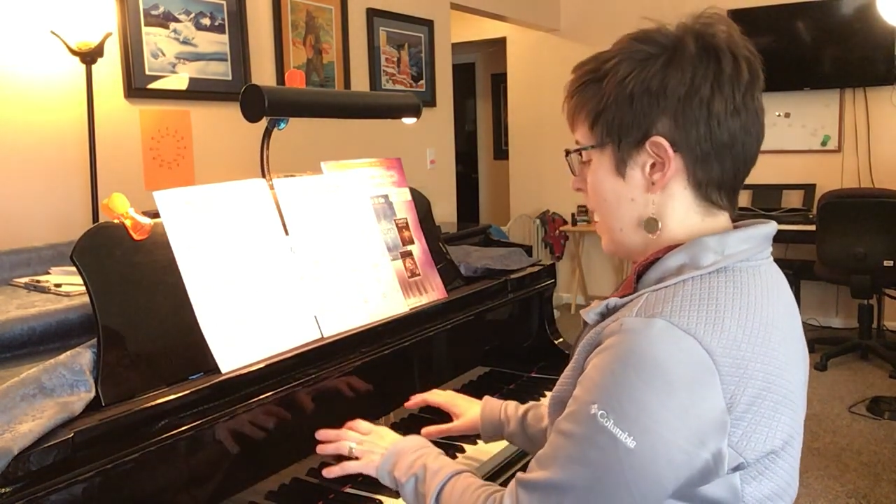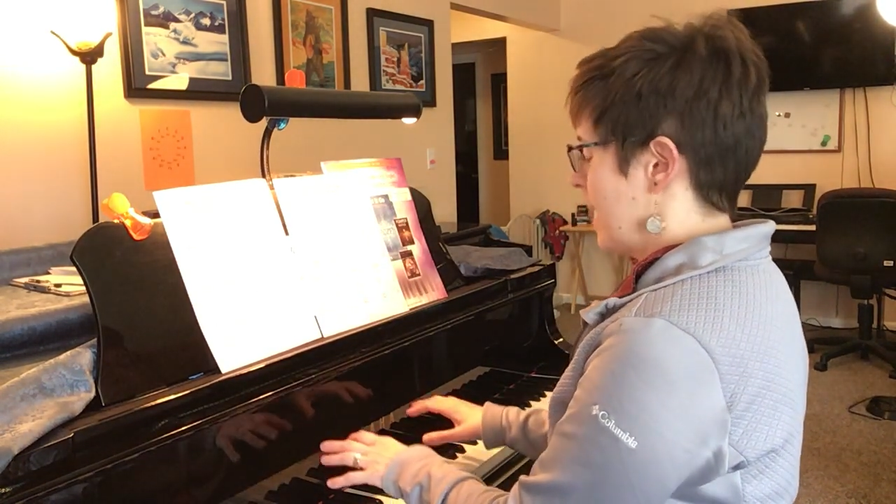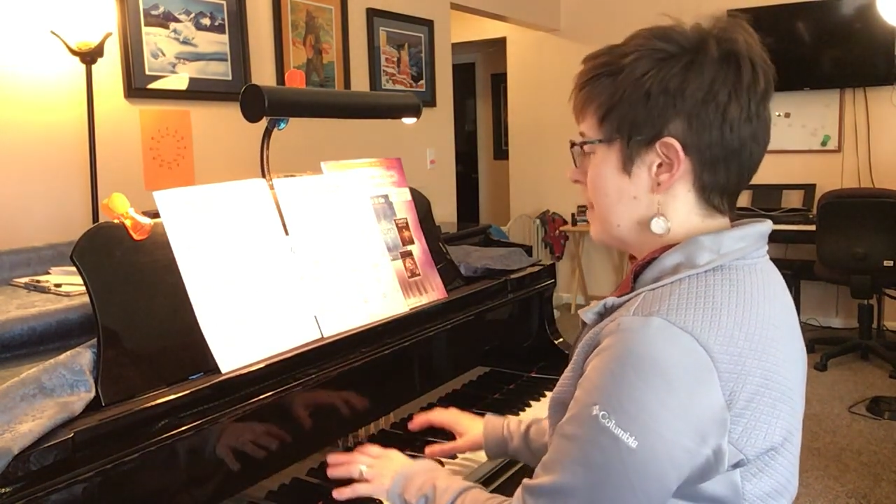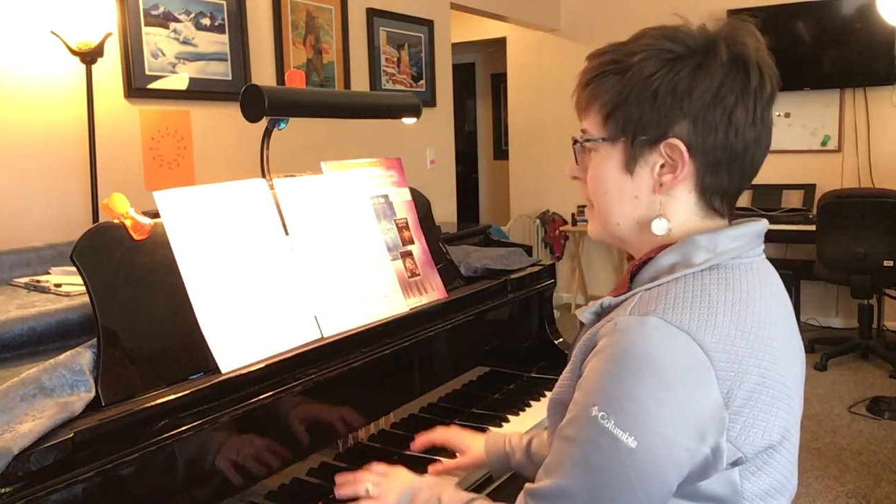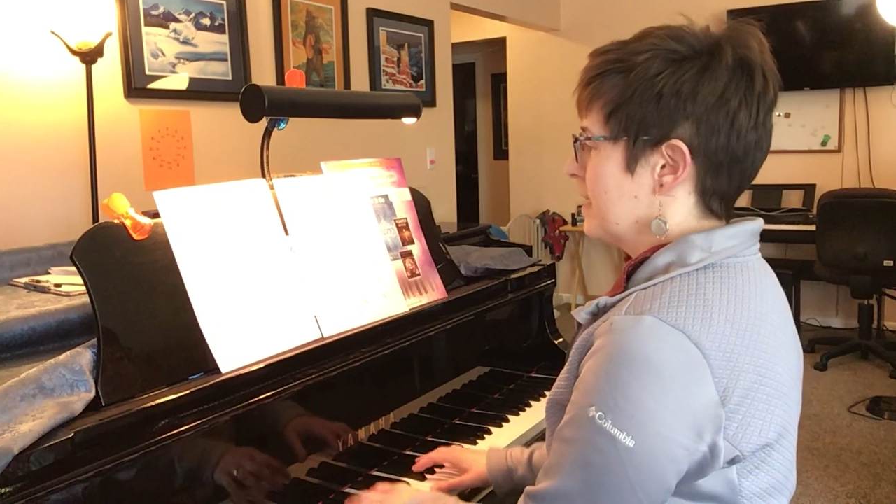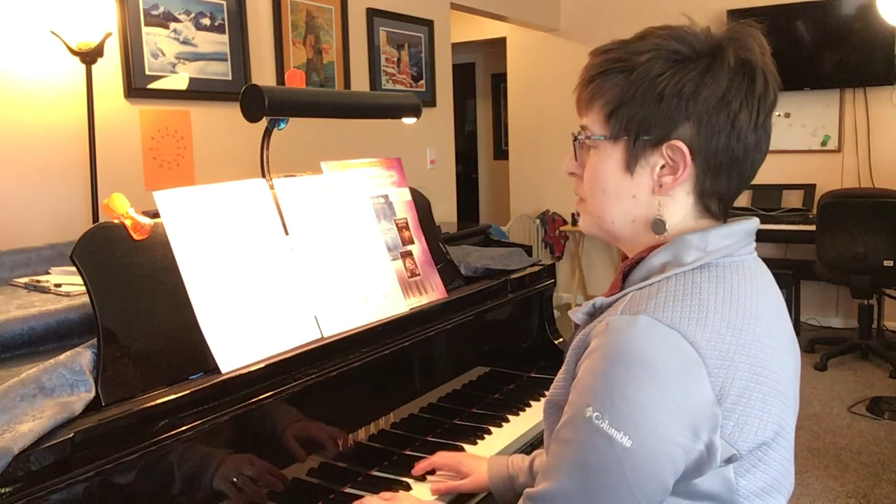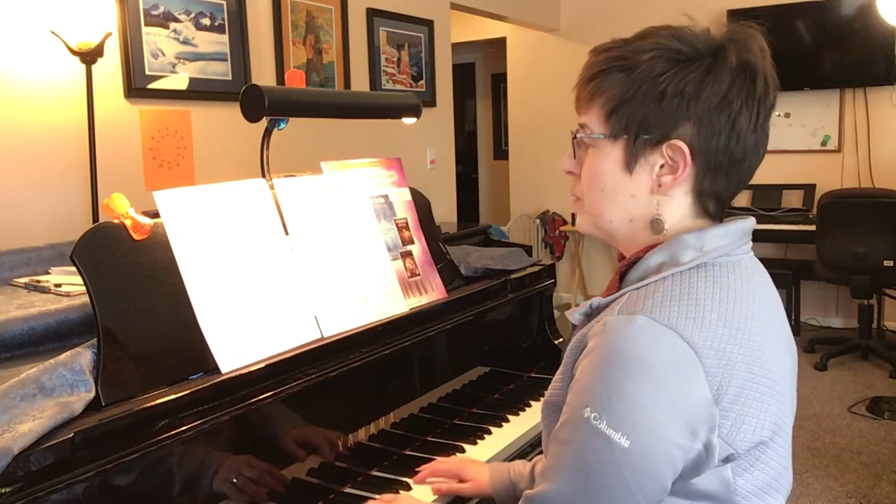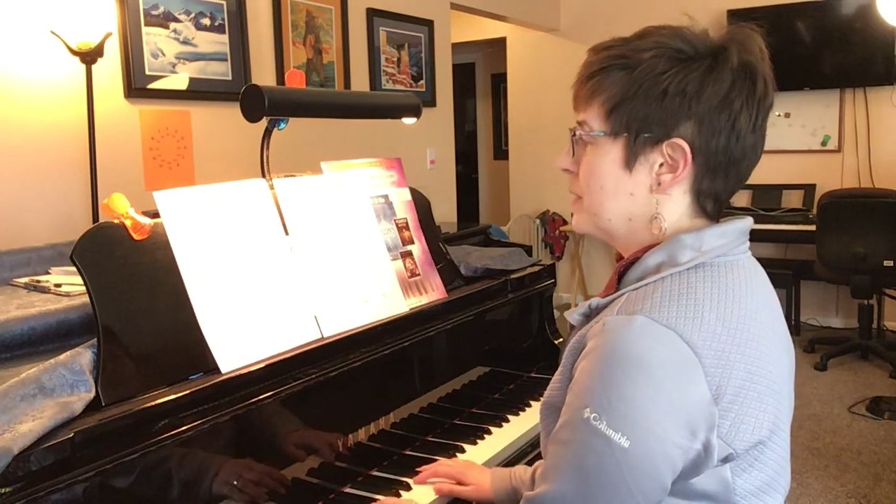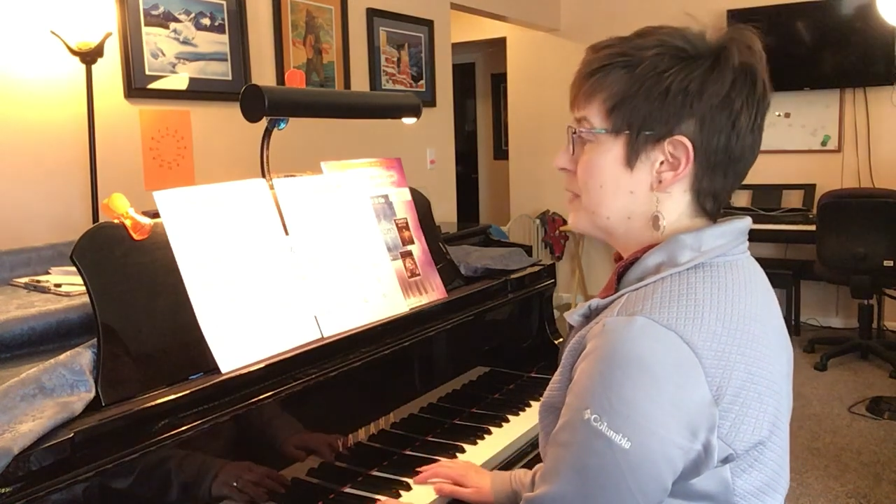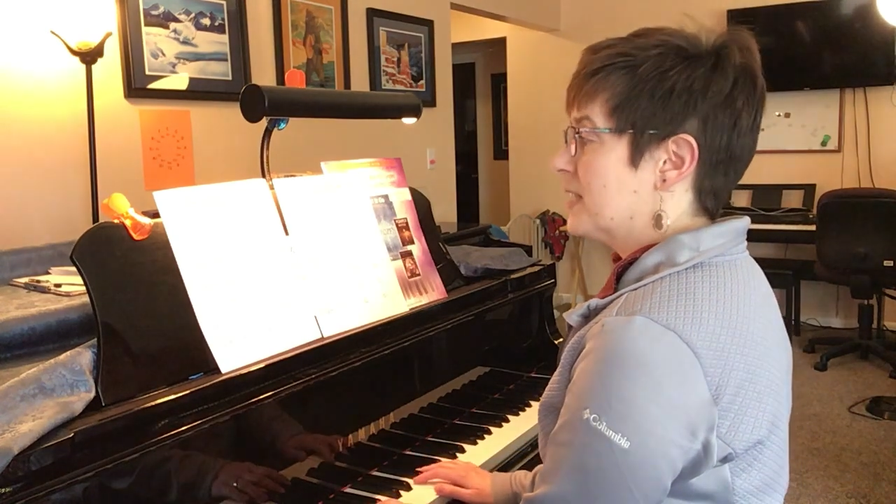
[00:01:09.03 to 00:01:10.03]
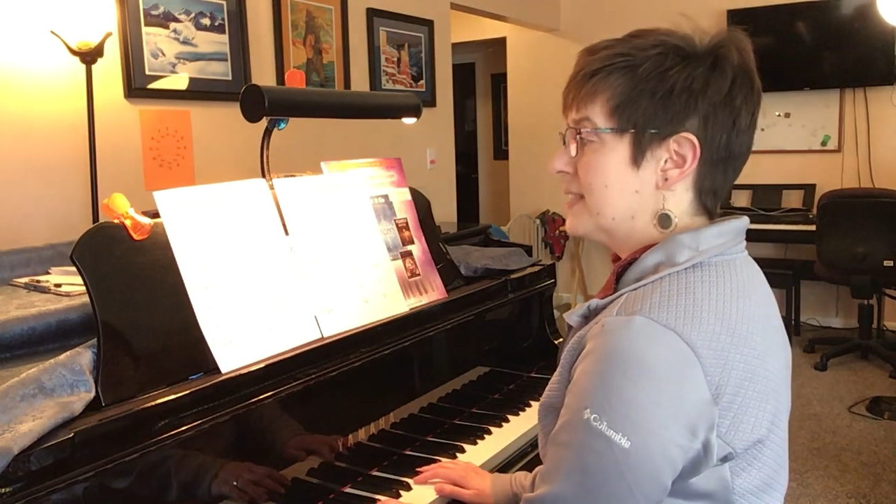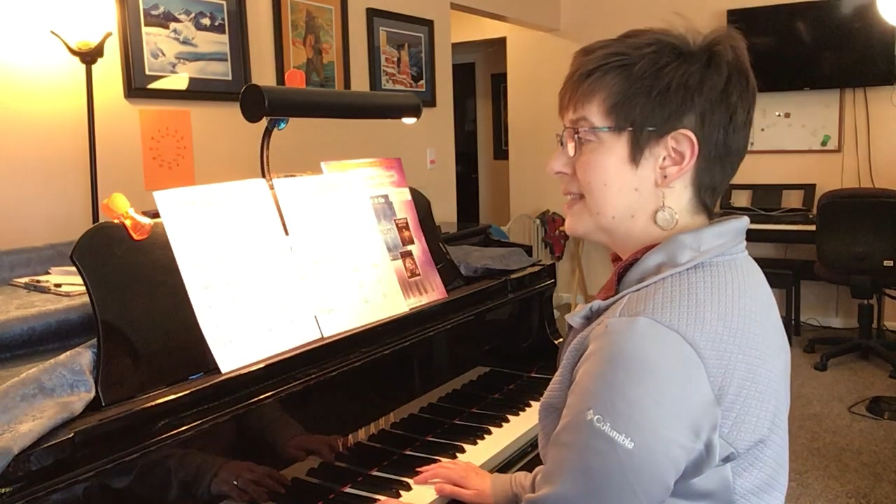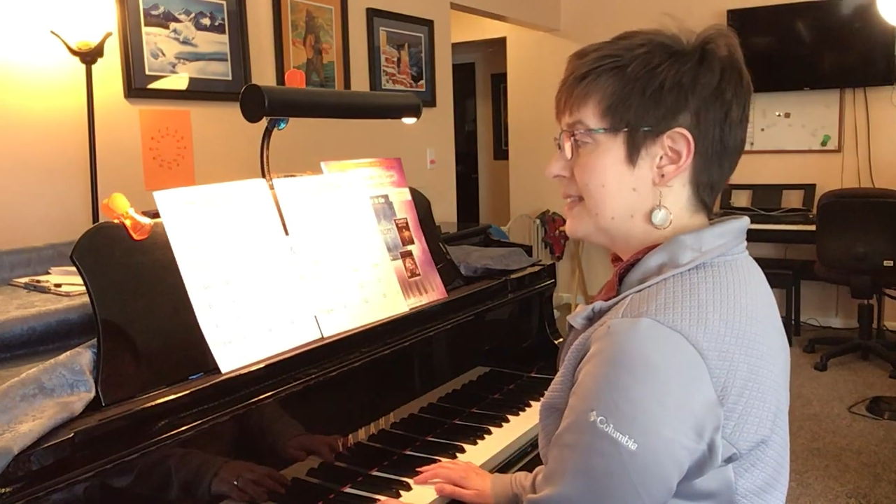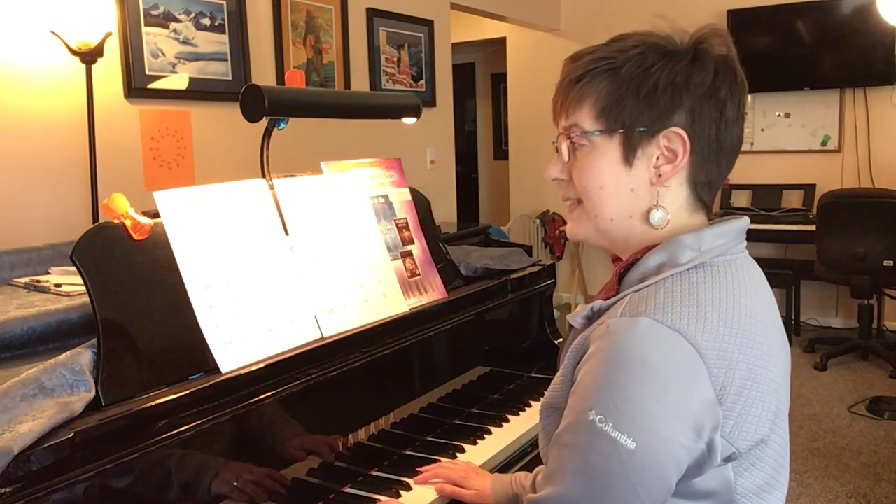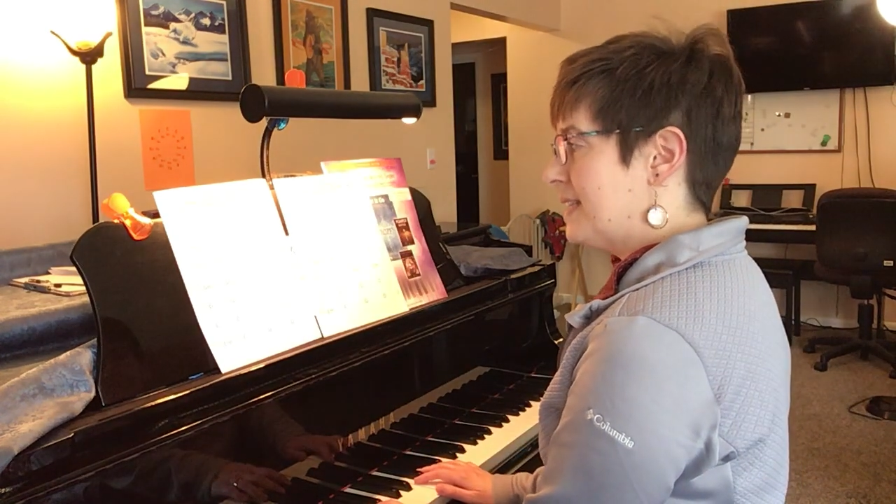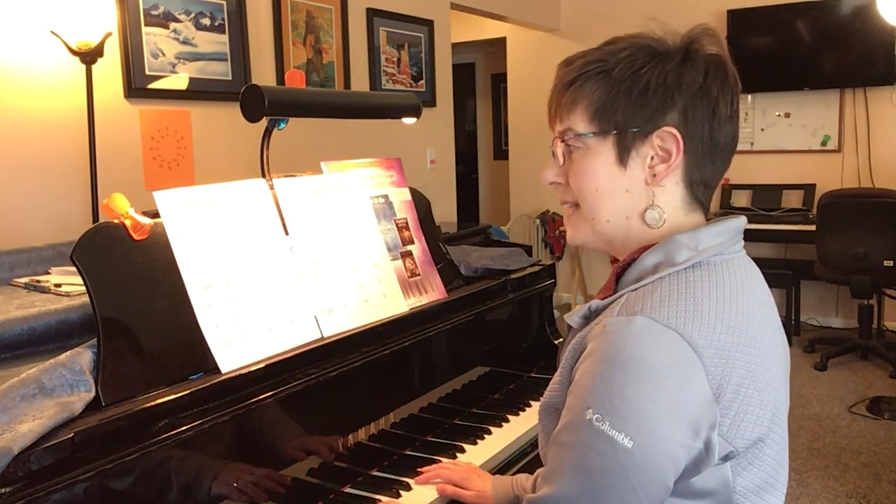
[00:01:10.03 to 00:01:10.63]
And then we've got a C